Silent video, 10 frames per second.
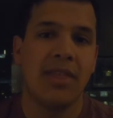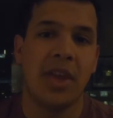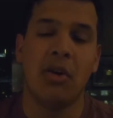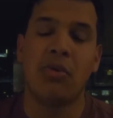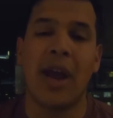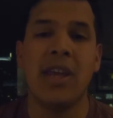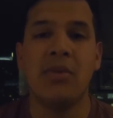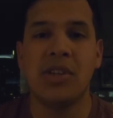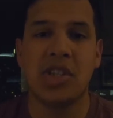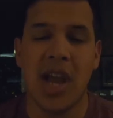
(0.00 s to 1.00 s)
They'll write
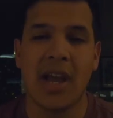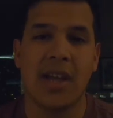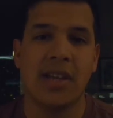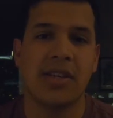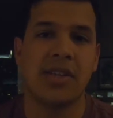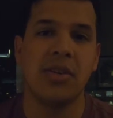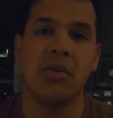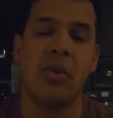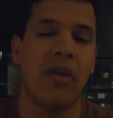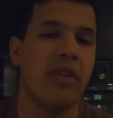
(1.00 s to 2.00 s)
you a check to
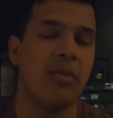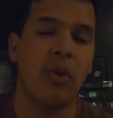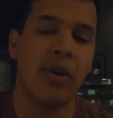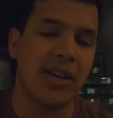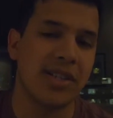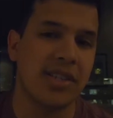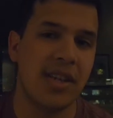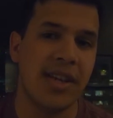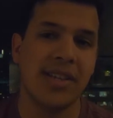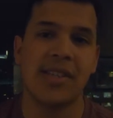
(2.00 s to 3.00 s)
whoever your mortgage
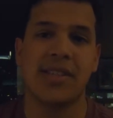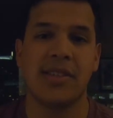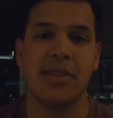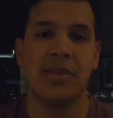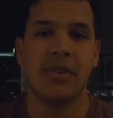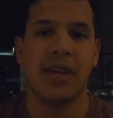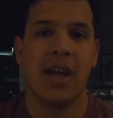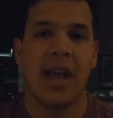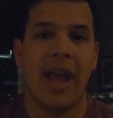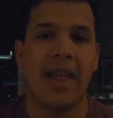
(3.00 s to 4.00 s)
is to,
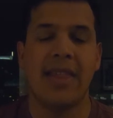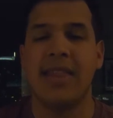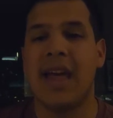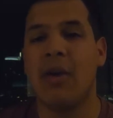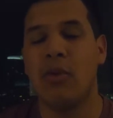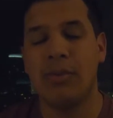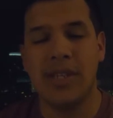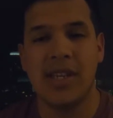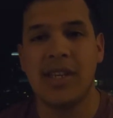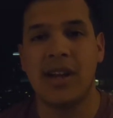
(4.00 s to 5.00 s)
and then that will be
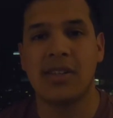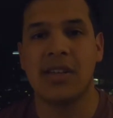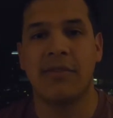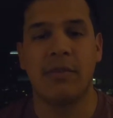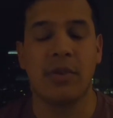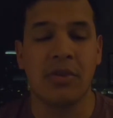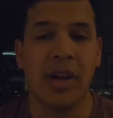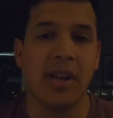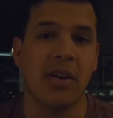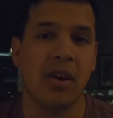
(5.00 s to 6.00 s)
deducted from your
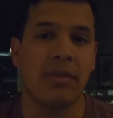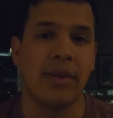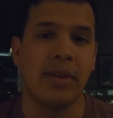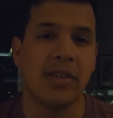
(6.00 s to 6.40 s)
credit card bill.